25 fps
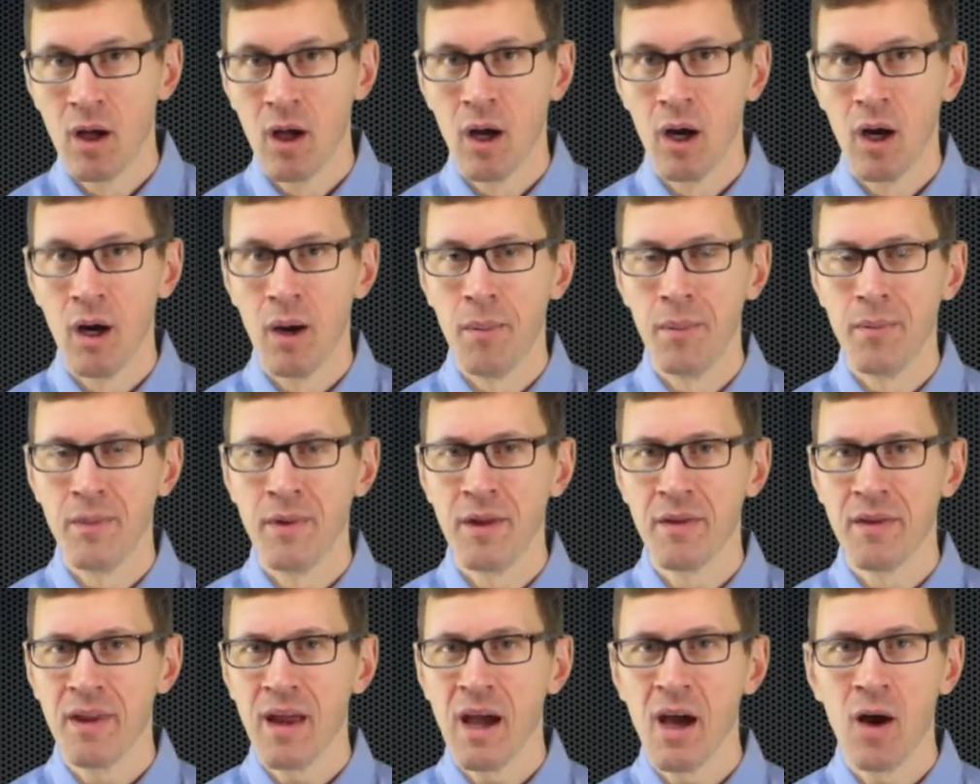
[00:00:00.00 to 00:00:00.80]
Um,
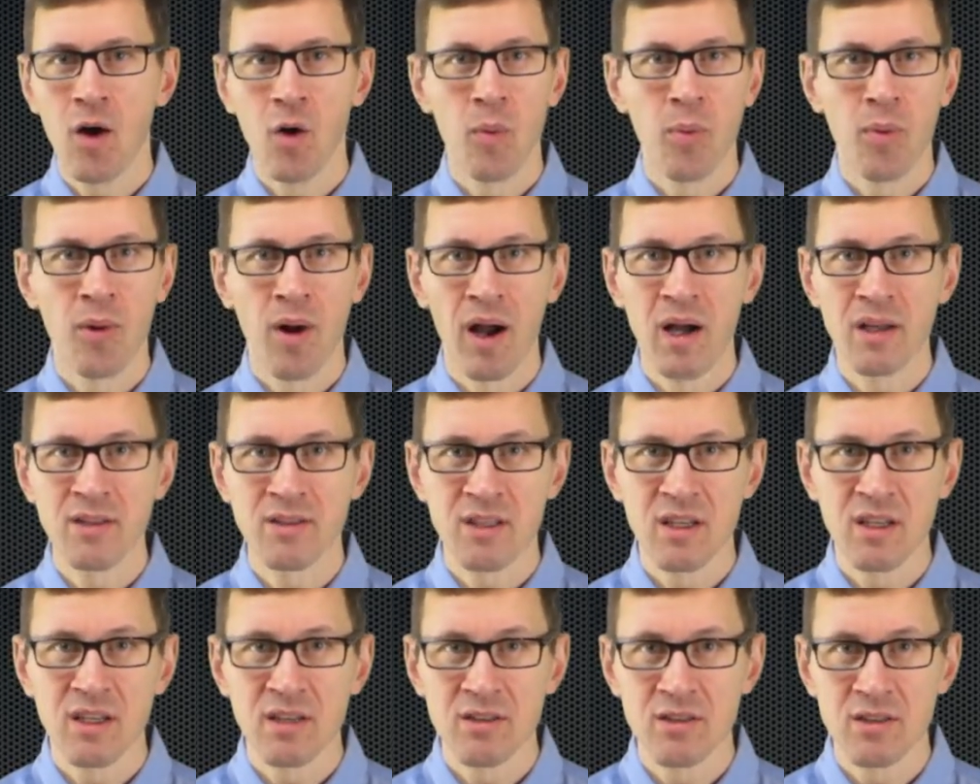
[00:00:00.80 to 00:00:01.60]
now, that whole
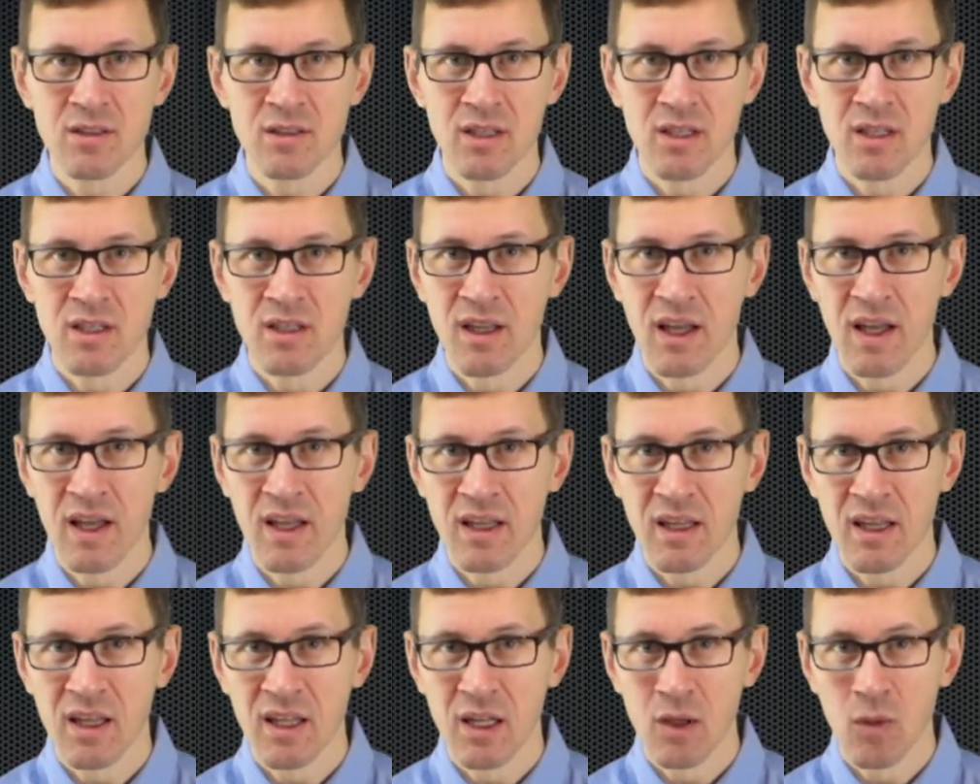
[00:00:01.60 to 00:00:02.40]
process can
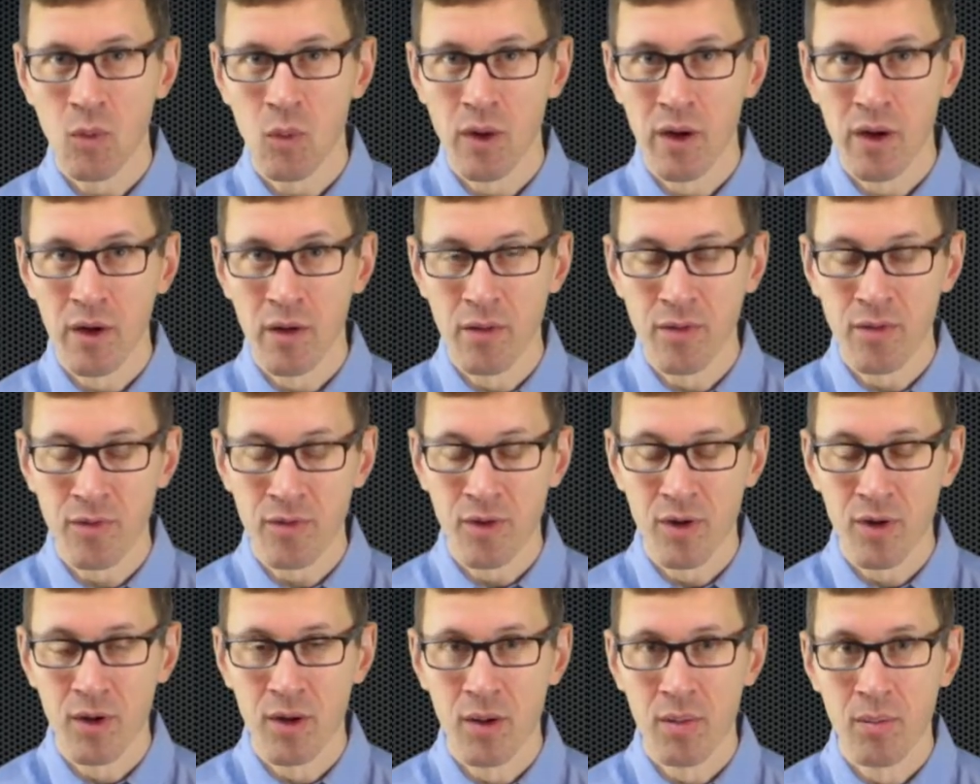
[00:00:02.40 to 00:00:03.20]
take anywhere
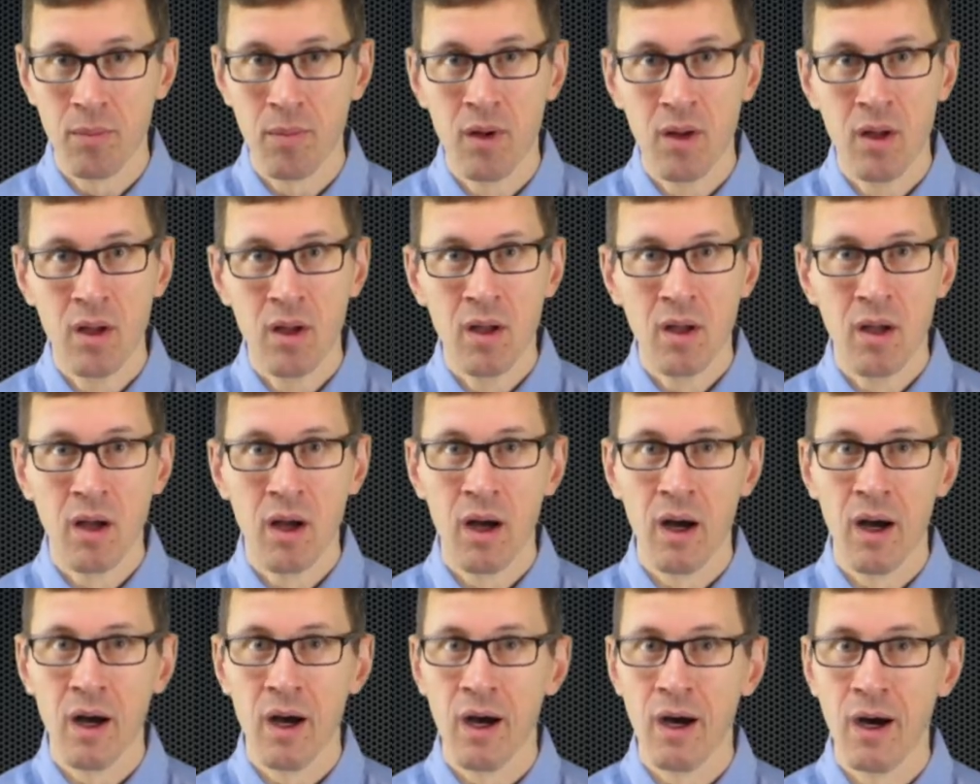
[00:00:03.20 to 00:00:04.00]
from,
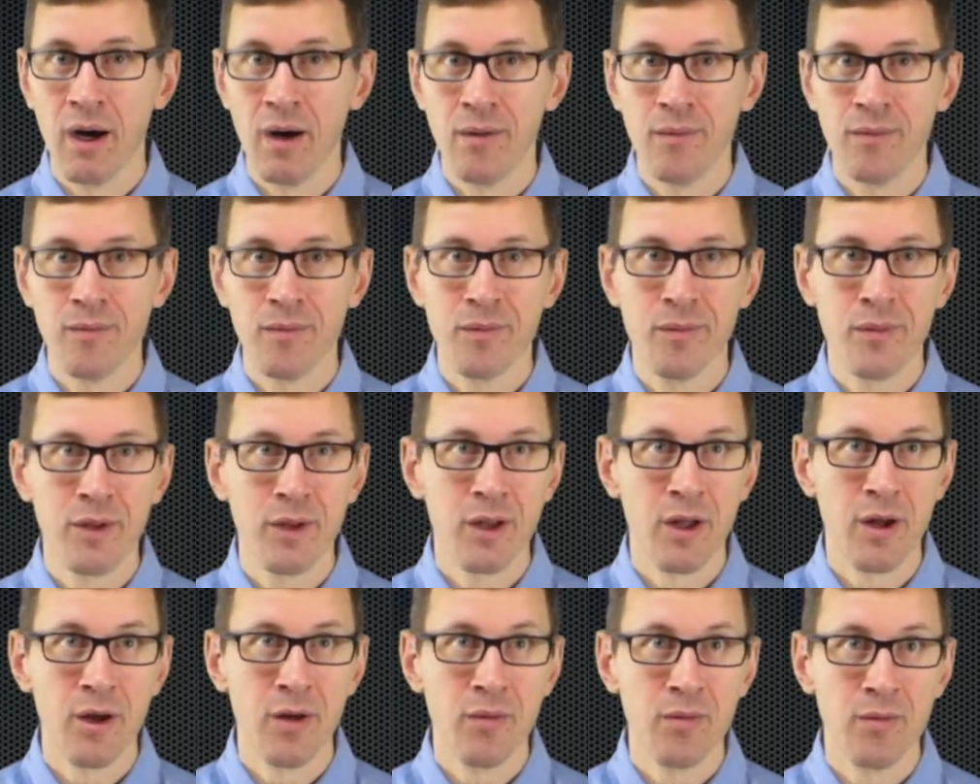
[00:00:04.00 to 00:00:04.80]
uh,
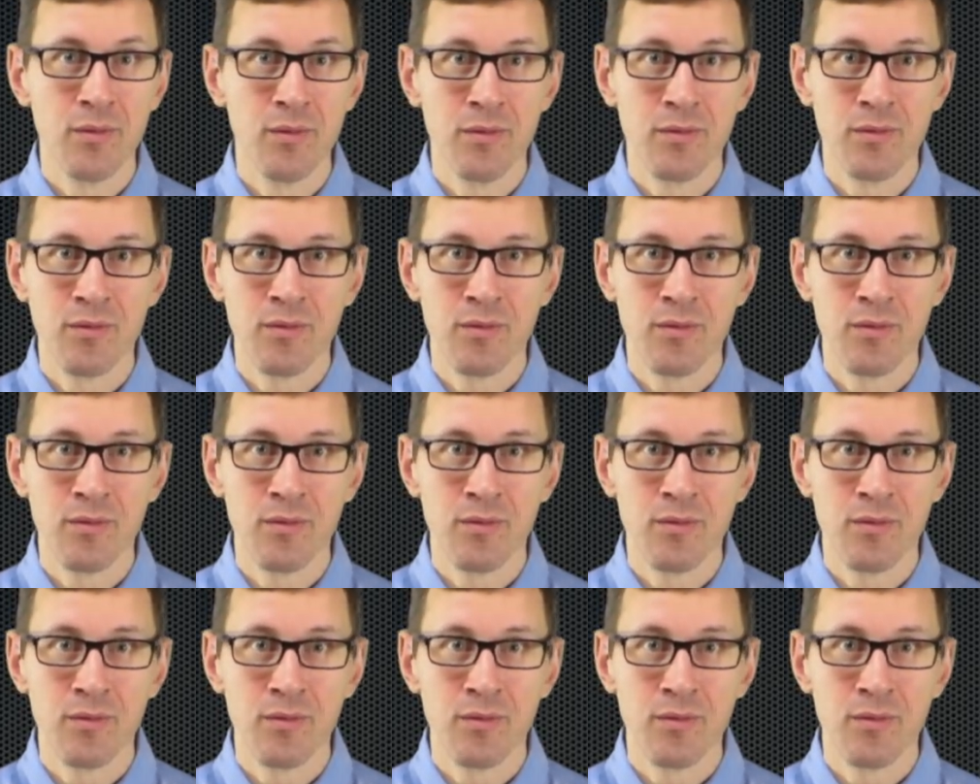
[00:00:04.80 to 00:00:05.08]
you know,